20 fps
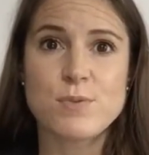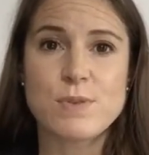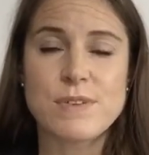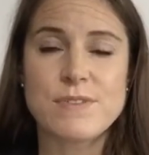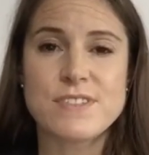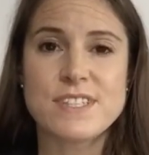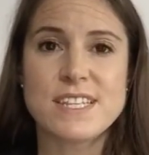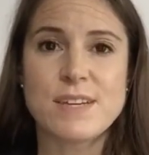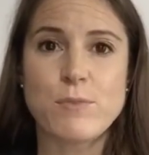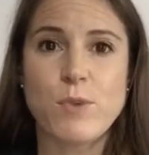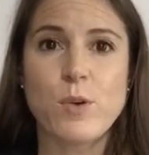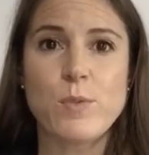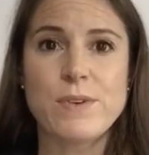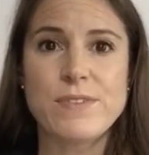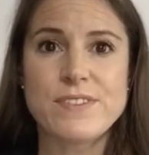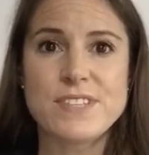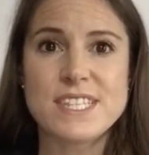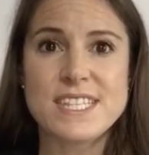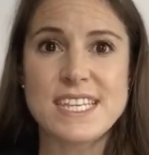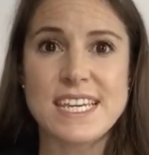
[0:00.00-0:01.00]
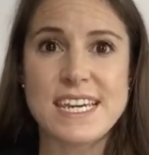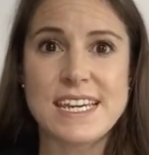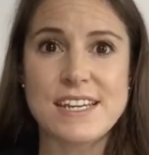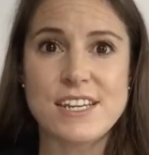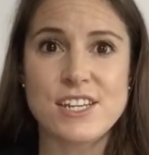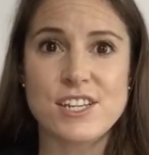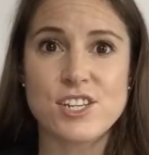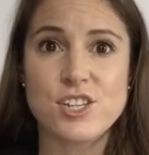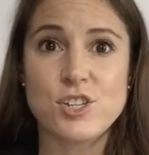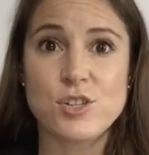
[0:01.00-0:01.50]
We've
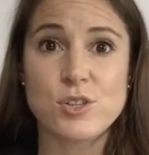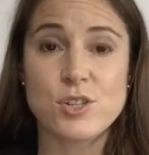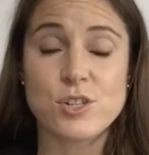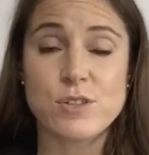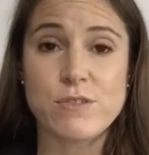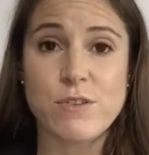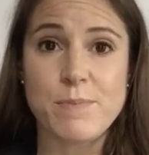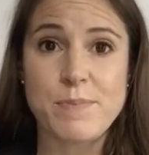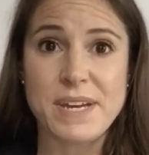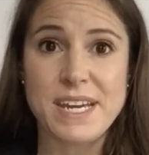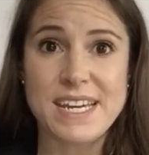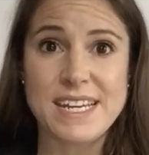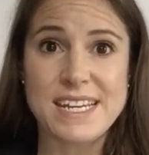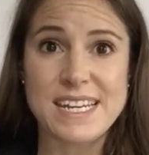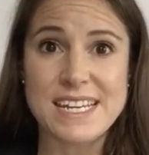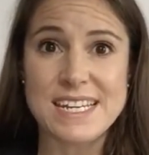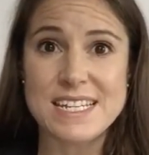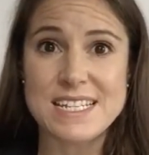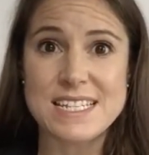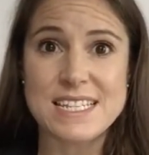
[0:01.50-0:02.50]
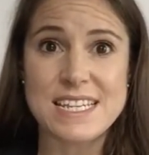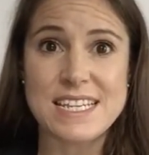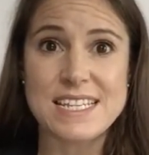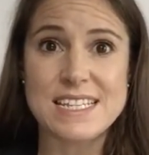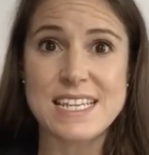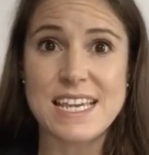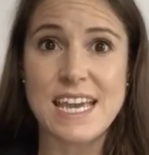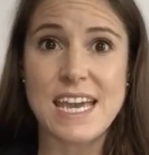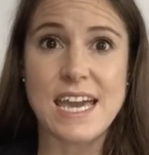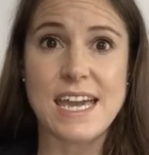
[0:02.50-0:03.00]
seen European
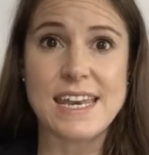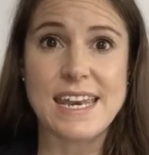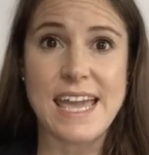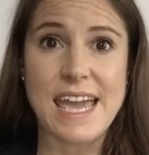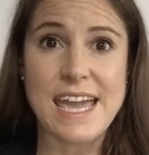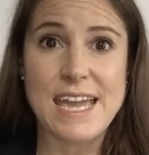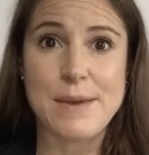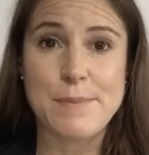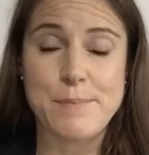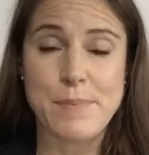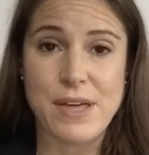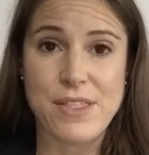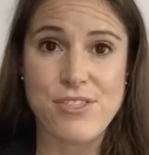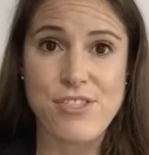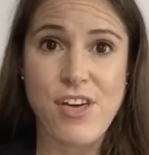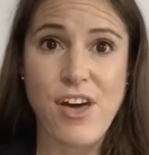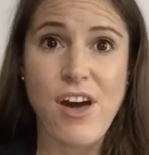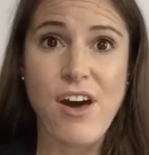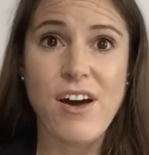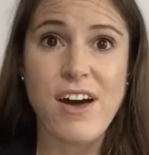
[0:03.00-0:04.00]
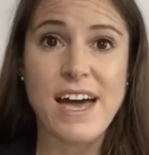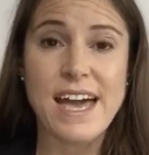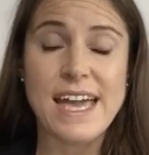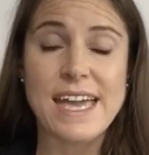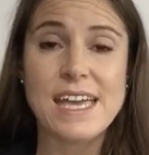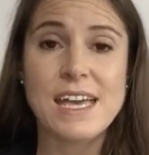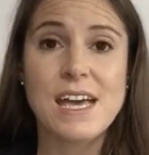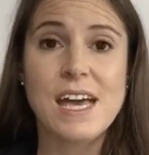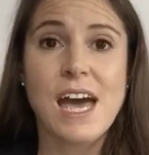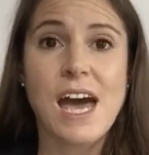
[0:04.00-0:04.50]
indices hit an 8-month high,